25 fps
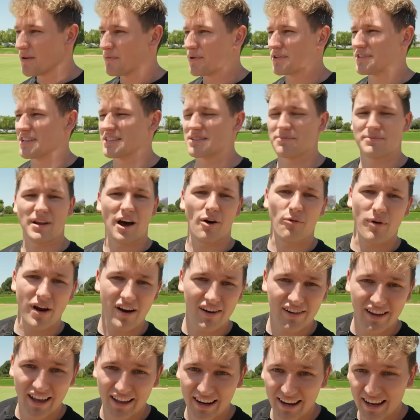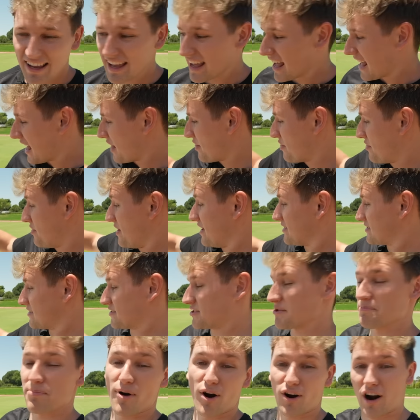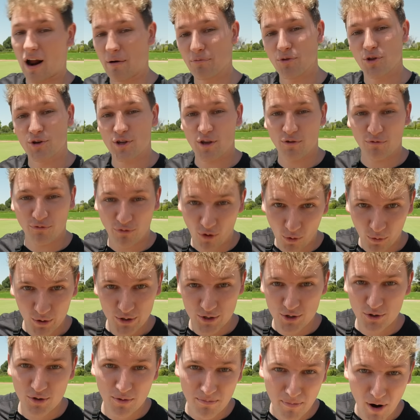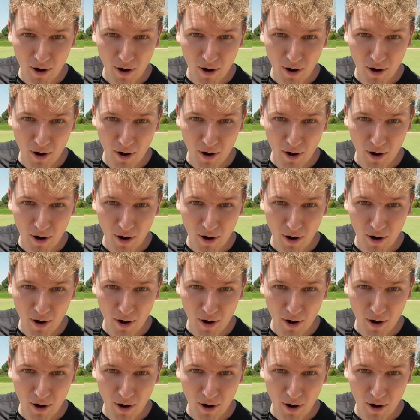but since I'm not wearing any, this is the part I'm looking forward to the